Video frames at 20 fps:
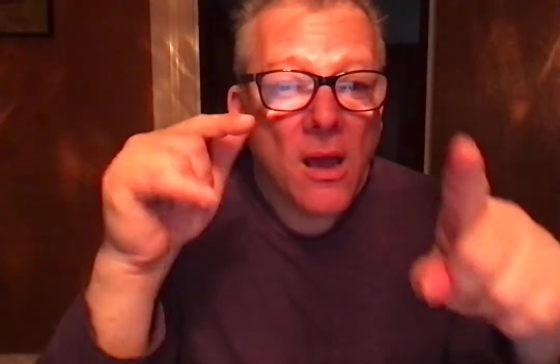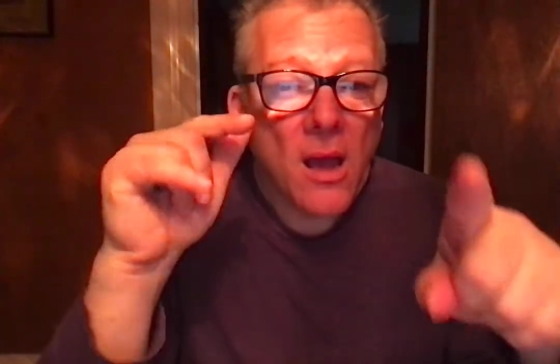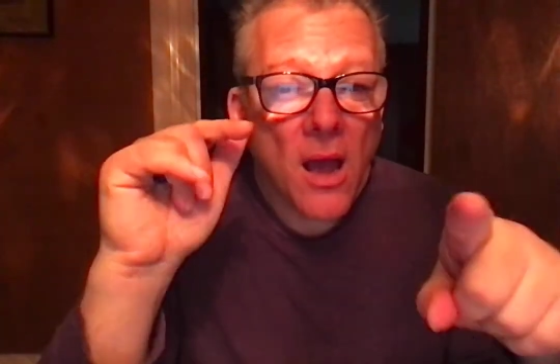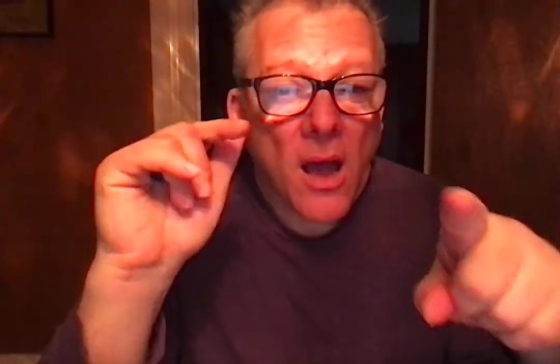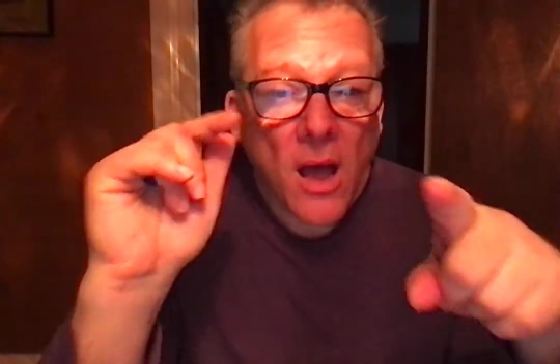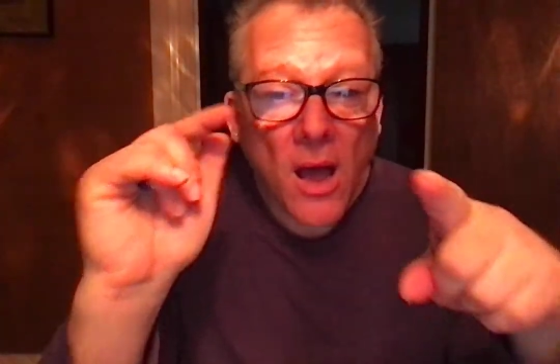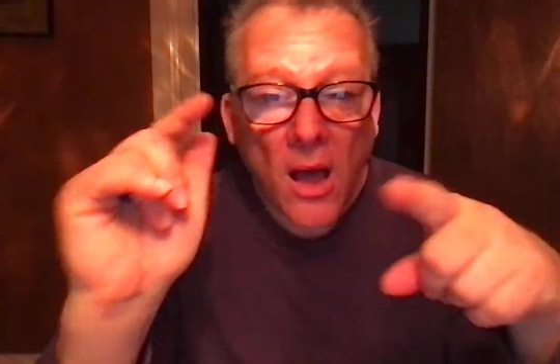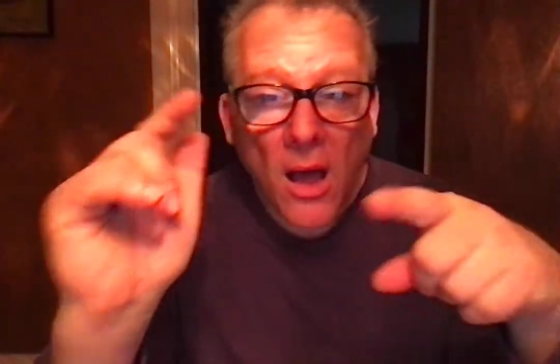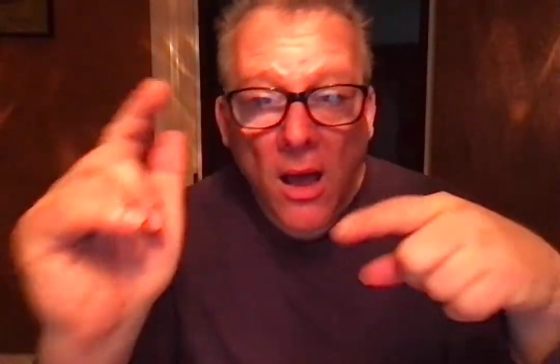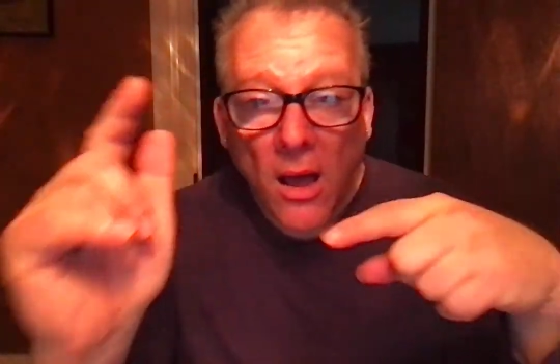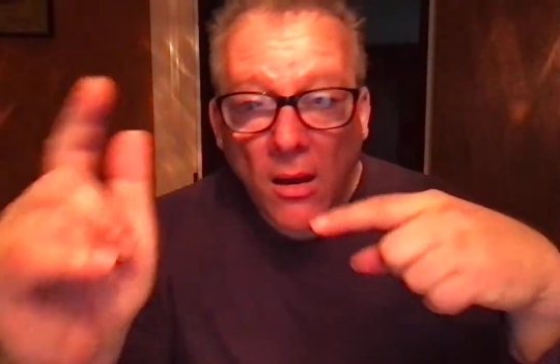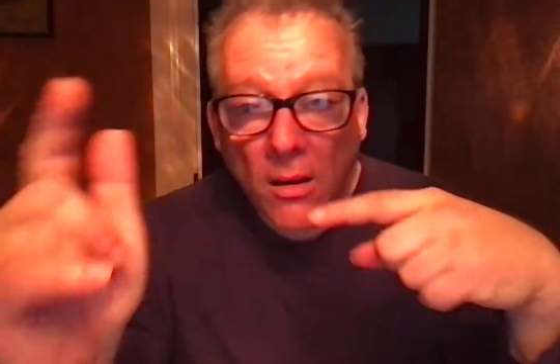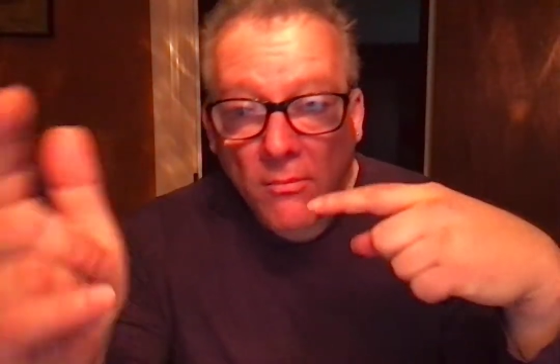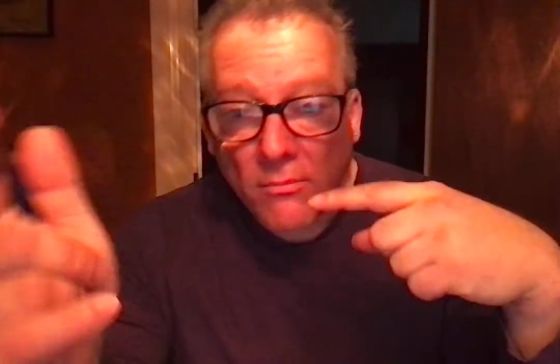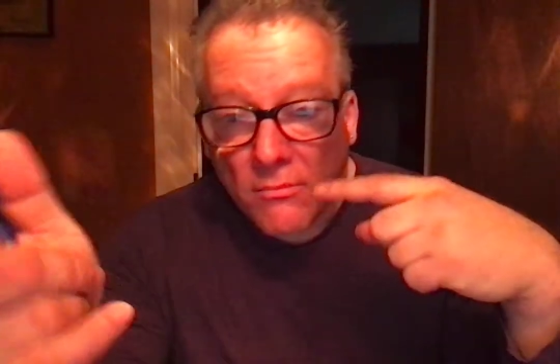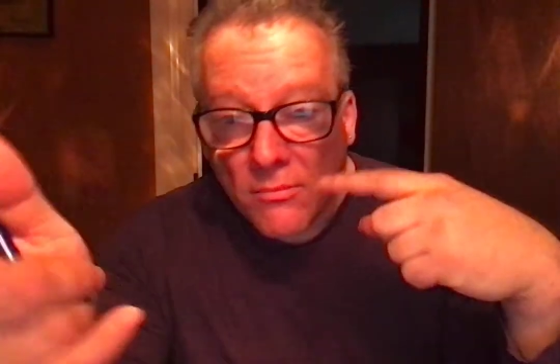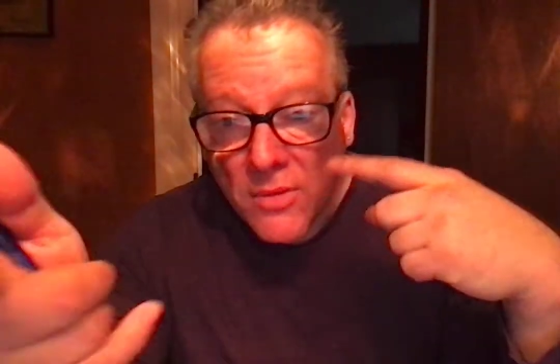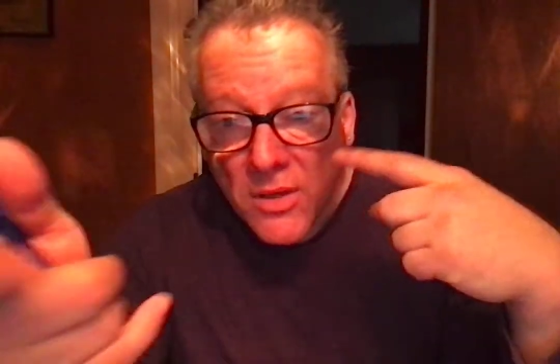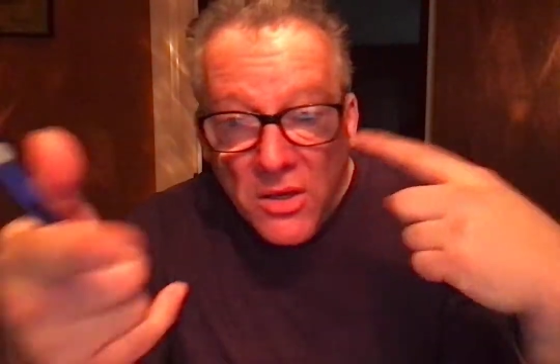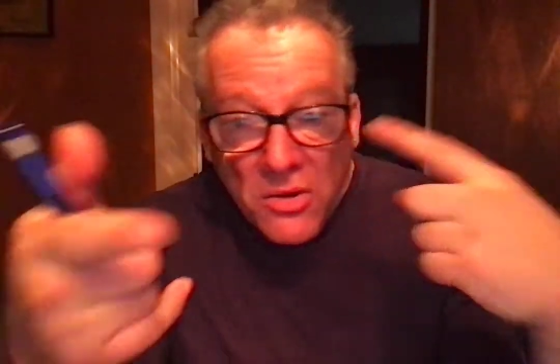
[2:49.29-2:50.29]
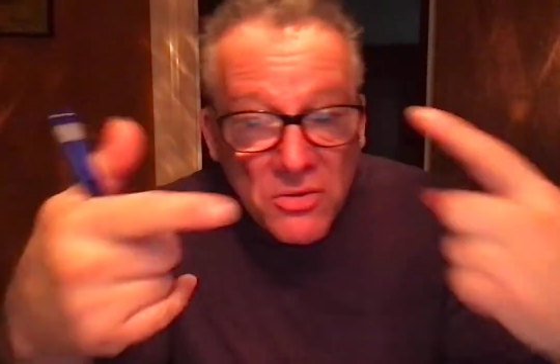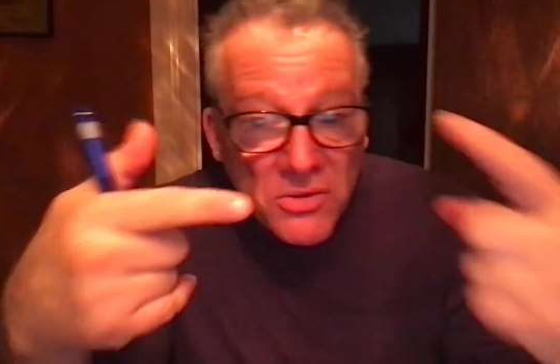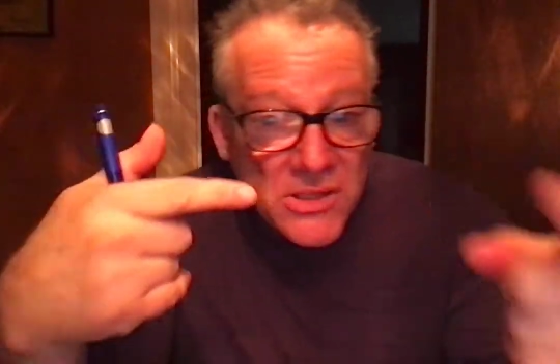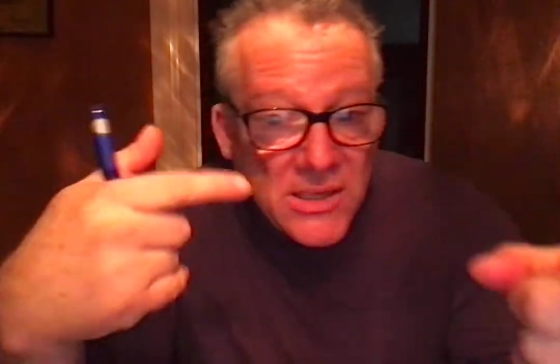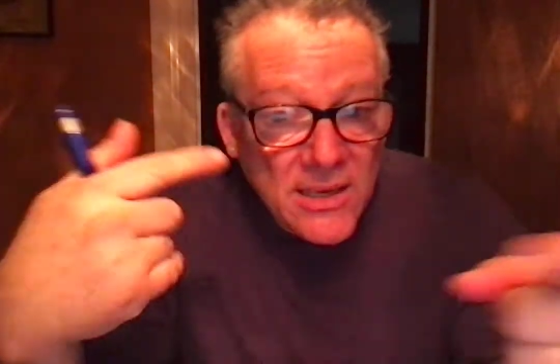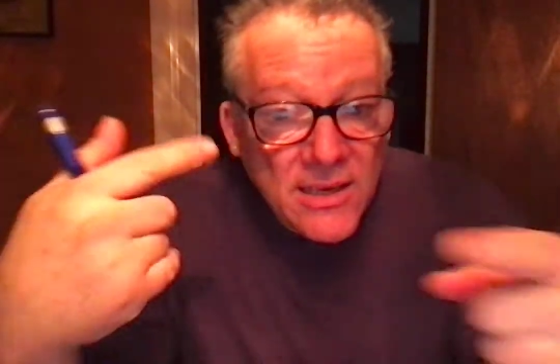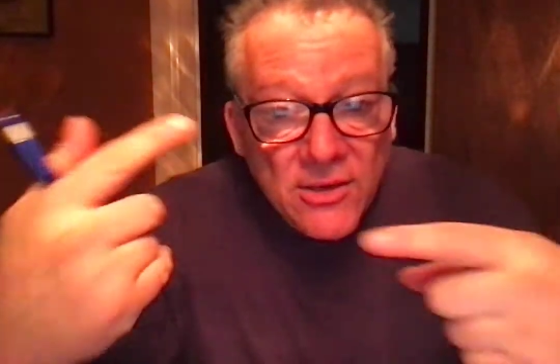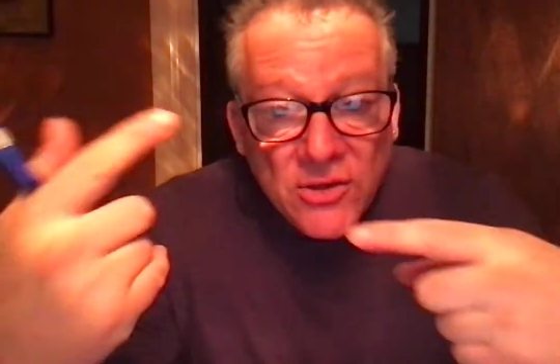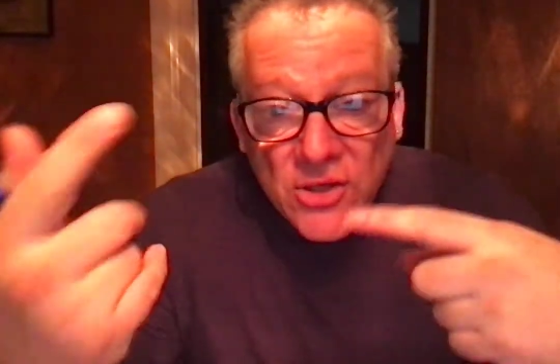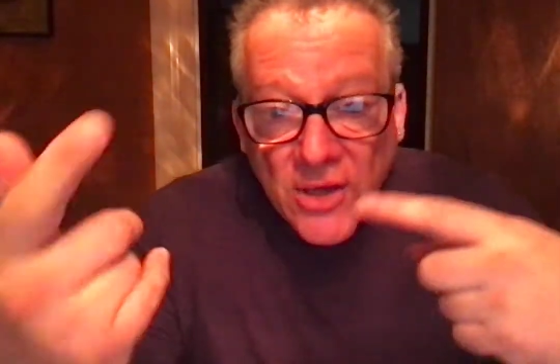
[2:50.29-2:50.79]

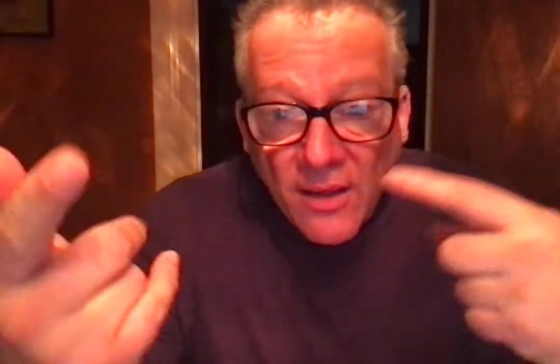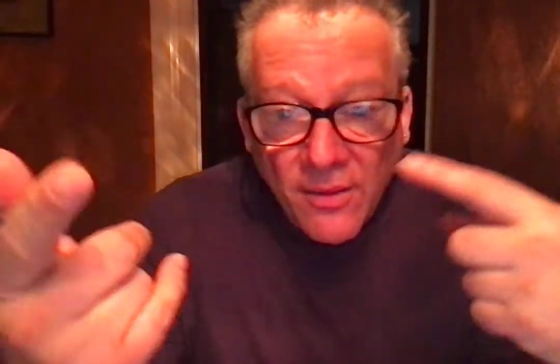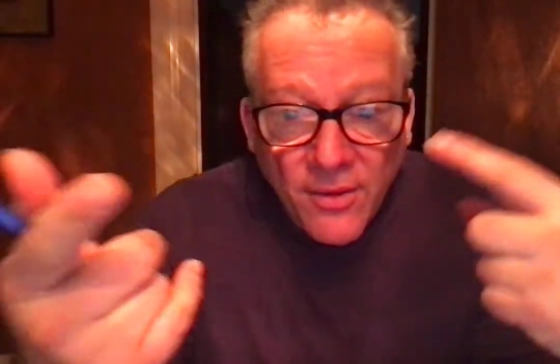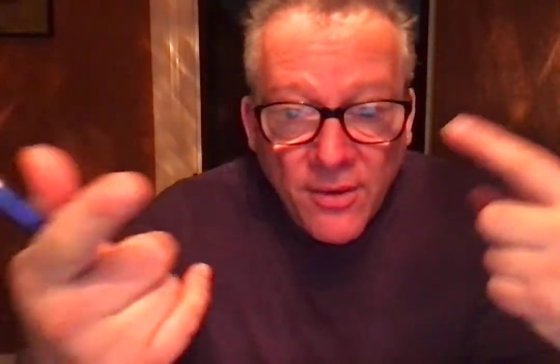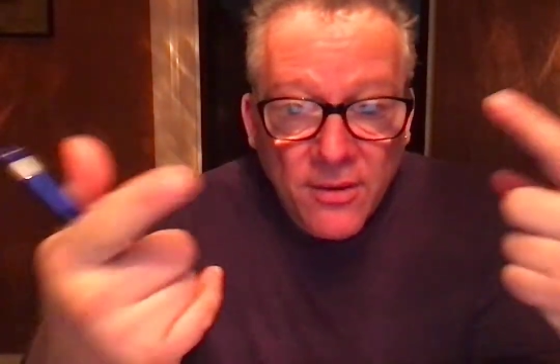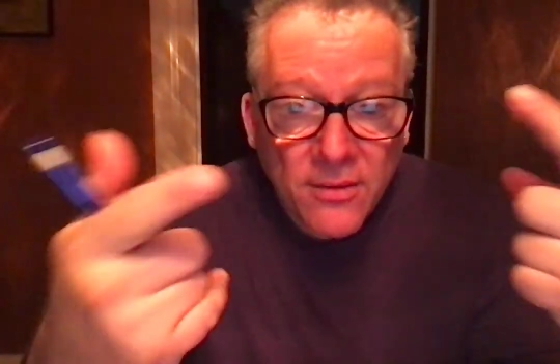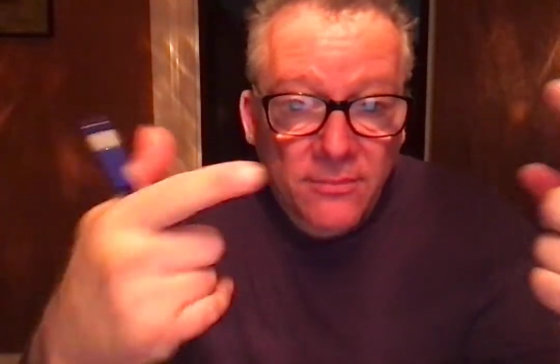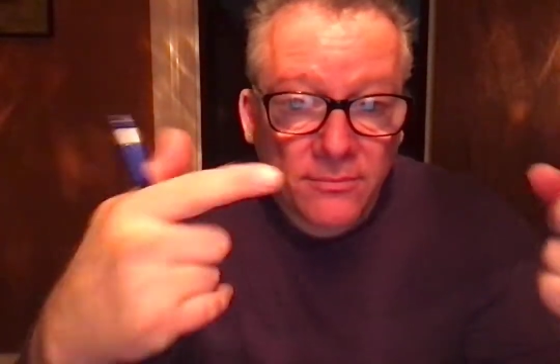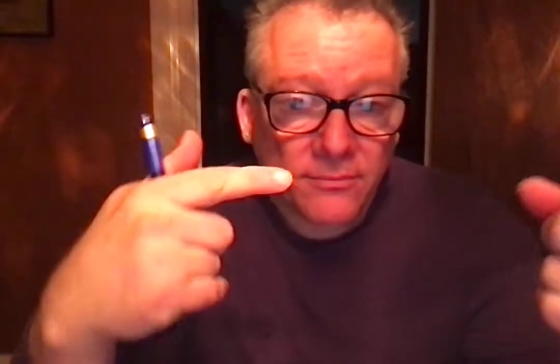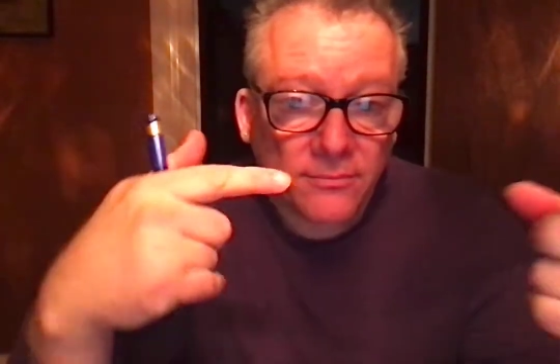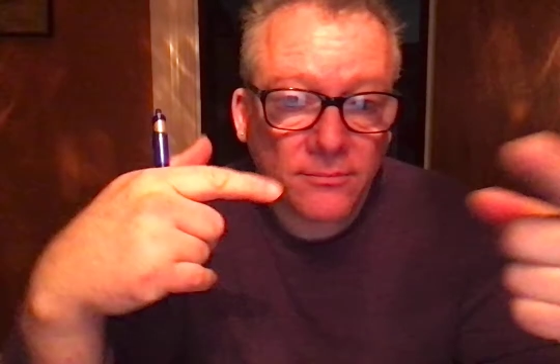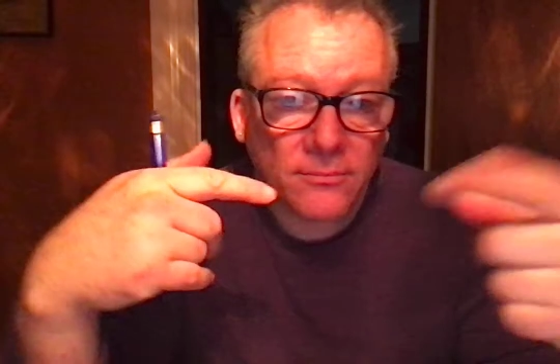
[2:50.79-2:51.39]
using each other